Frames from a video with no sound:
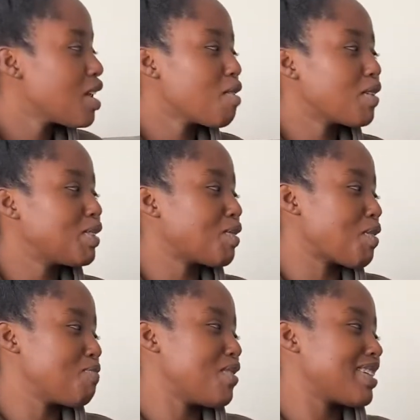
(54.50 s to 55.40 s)
want to
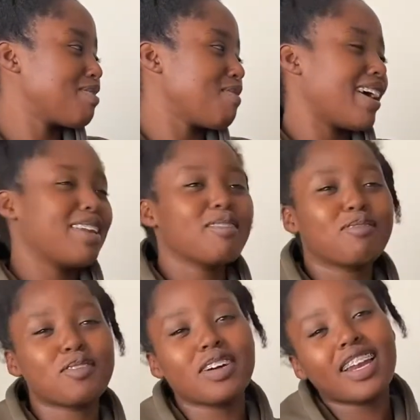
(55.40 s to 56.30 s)
unbox my new
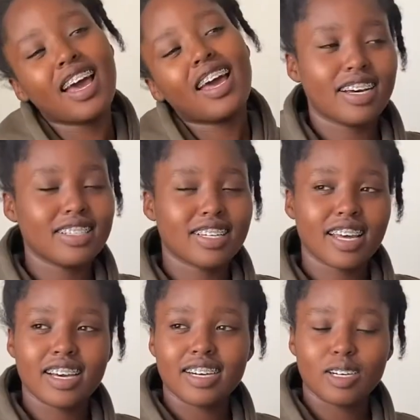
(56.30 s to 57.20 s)
phone it's like
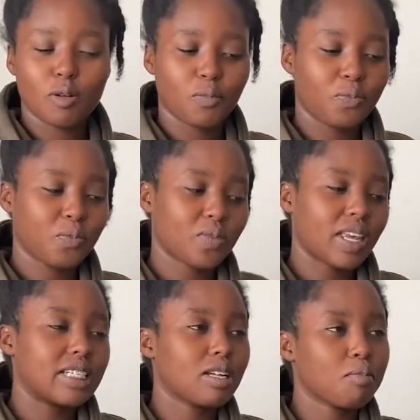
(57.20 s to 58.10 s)
um,
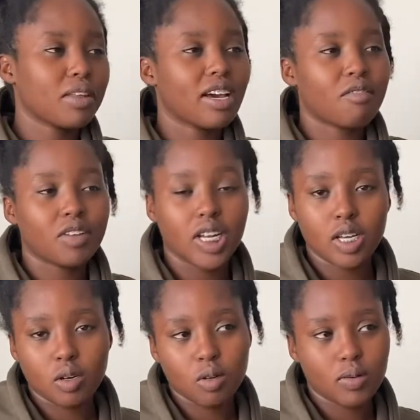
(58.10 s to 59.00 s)
something i've really
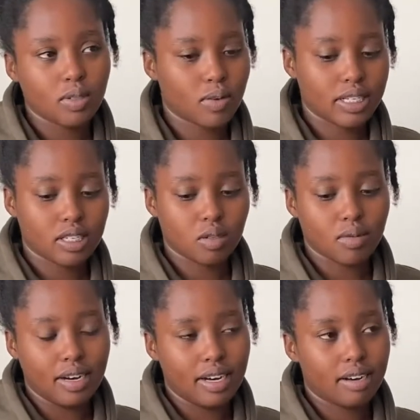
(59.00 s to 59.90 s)
always wanted to
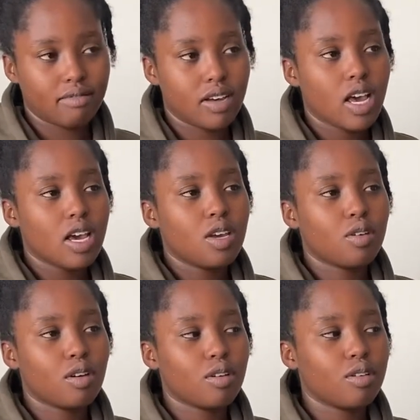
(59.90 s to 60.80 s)
have
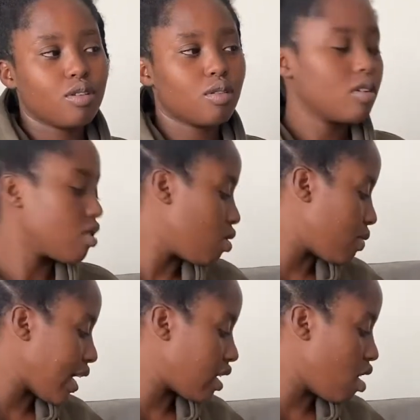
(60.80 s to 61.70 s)
uh, you all know
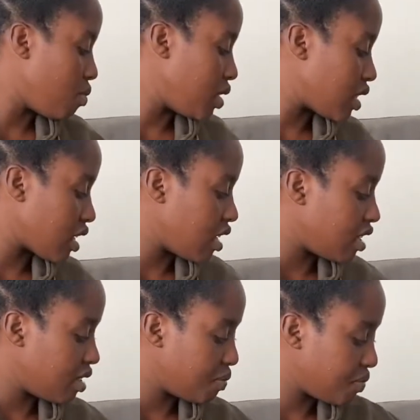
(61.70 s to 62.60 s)
right now i'm using
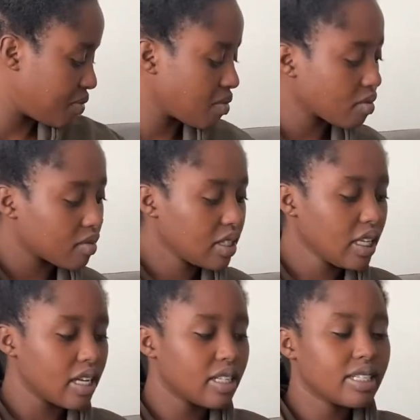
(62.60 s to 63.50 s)
um,
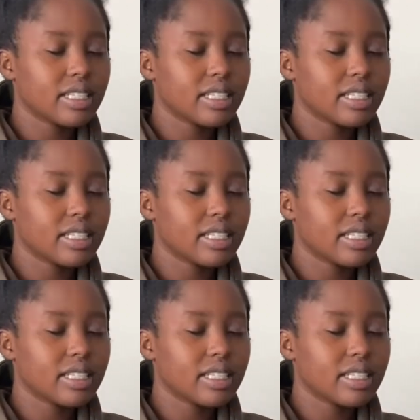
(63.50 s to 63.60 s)
this is